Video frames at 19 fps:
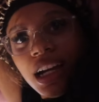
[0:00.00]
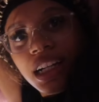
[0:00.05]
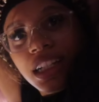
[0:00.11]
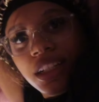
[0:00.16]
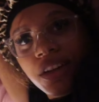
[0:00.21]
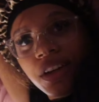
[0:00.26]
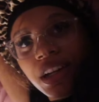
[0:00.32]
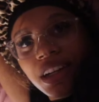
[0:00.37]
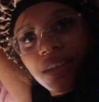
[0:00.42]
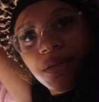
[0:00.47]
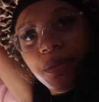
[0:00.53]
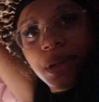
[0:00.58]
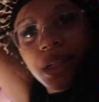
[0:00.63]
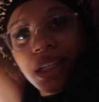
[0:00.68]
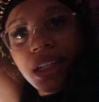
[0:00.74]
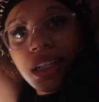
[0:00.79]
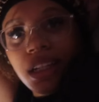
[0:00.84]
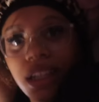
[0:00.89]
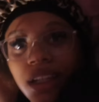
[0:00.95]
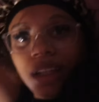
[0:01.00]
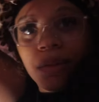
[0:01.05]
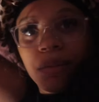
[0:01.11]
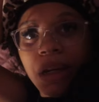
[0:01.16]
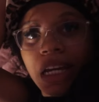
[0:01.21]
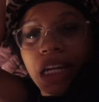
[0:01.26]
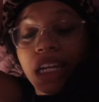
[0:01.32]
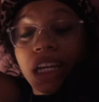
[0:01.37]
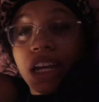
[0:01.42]
I know I have been
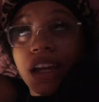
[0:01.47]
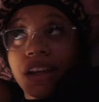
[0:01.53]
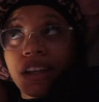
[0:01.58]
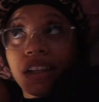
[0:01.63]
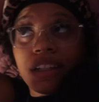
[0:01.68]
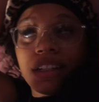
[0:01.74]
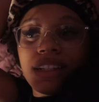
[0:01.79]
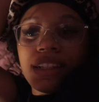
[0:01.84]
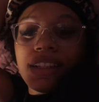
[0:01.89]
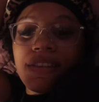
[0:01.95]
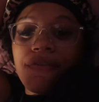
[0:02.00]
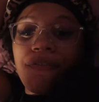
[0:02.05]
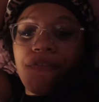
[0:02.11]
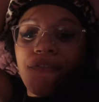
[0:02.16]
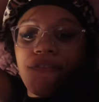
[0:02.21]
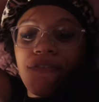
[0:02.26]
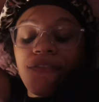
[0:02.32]
MIA as